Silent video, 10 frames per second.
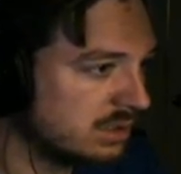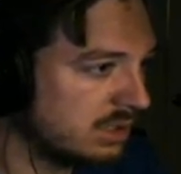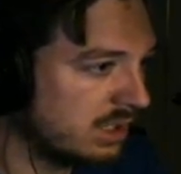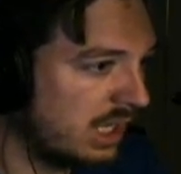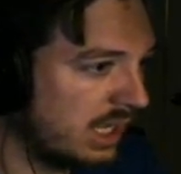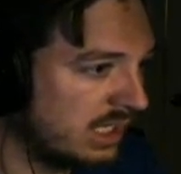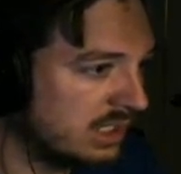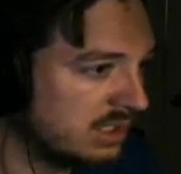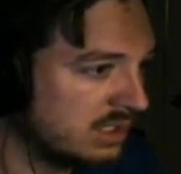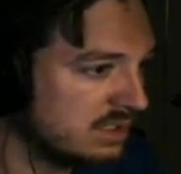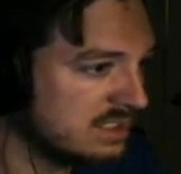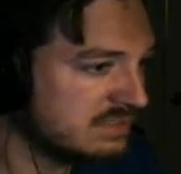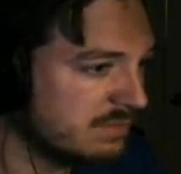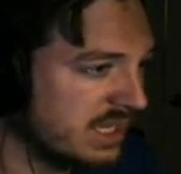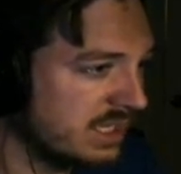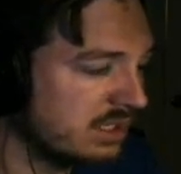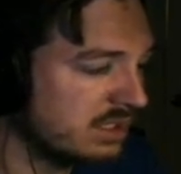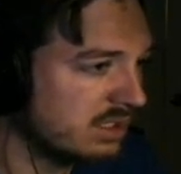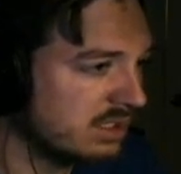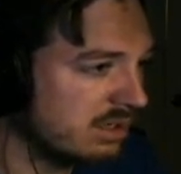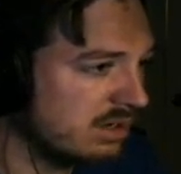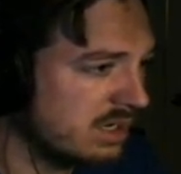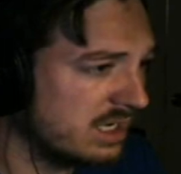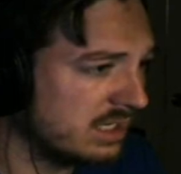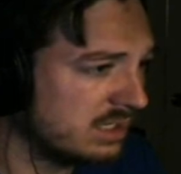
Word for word: Hi. This way. Hurry.